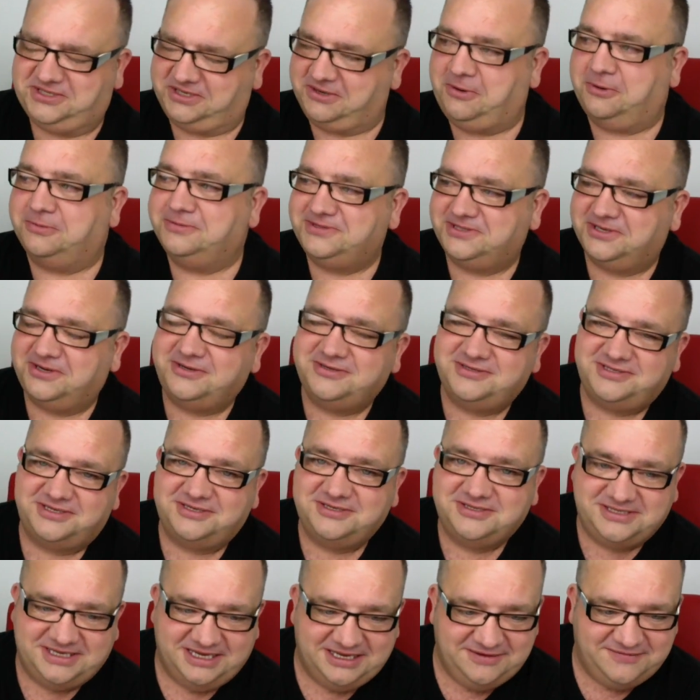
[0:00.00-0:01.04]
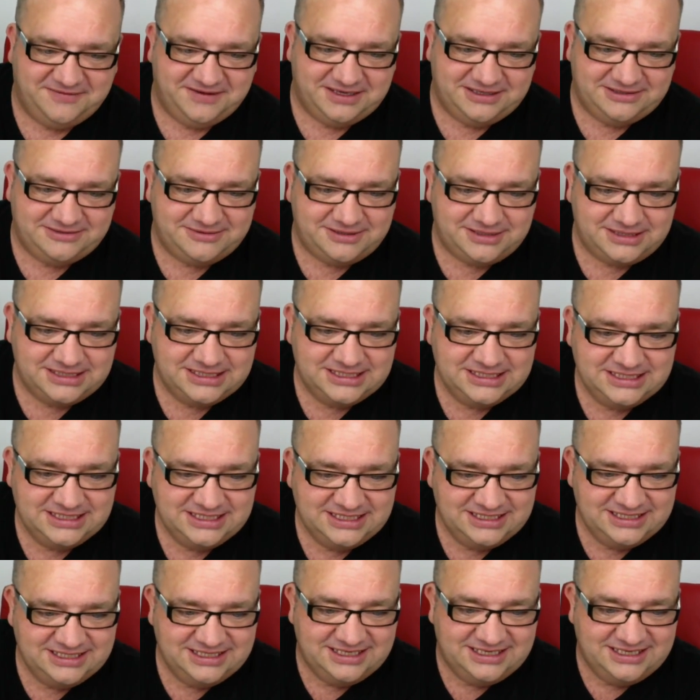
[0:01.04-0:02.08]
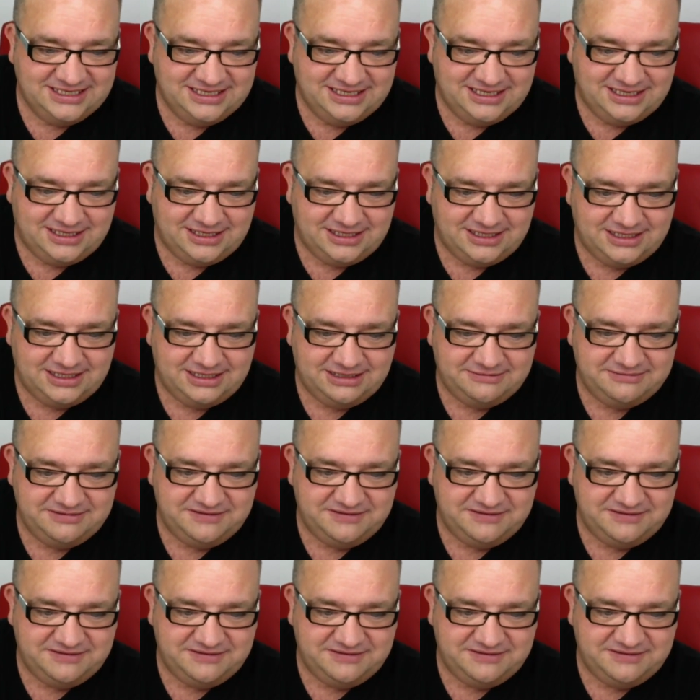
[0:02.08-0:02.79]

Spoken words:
KopTalk.tv or what?